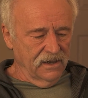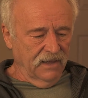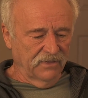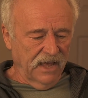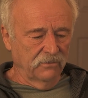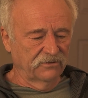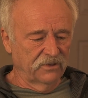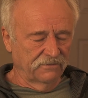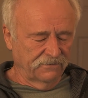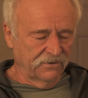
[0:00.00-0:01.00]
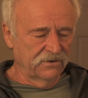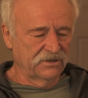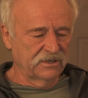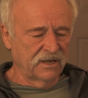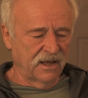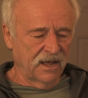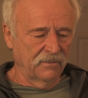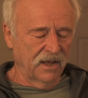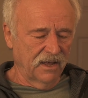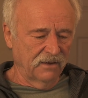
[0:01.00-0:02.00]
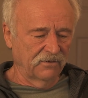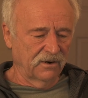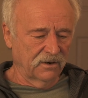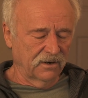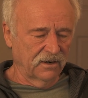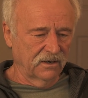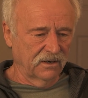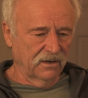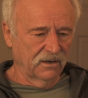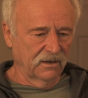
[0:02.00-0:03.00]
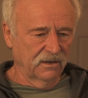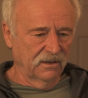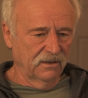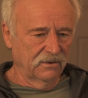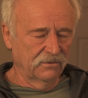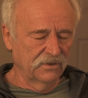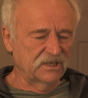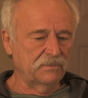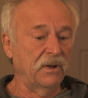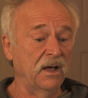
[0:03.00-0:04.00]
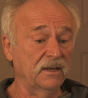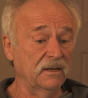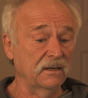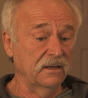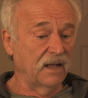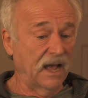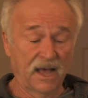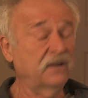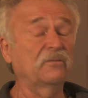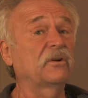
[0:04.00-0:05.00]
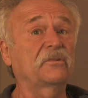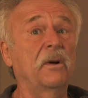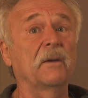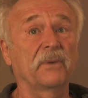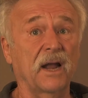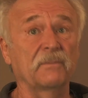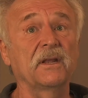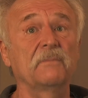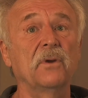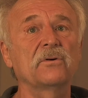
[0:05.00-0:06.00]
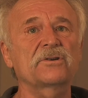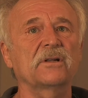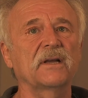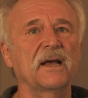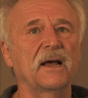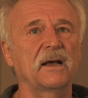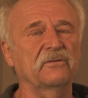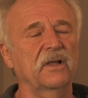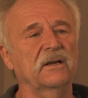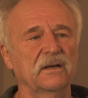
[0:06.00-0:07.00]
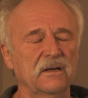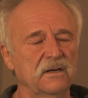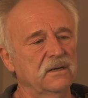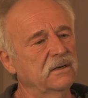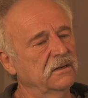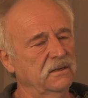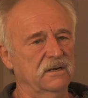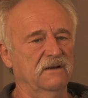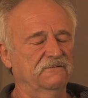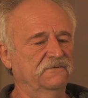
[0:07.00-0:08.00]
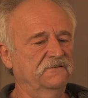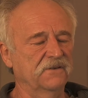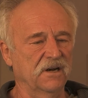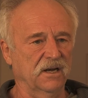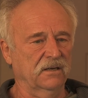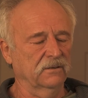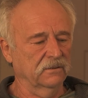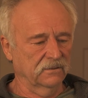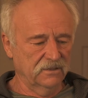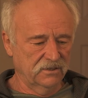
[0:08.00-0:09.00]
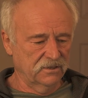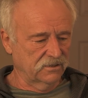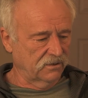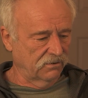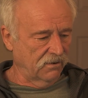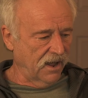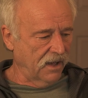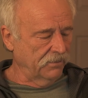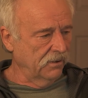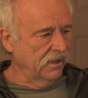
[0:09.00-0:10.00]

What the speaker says: that was the first time I ever responded. I didn't respond, but I mean emotionally, I was like, oh, fuck, this is crap.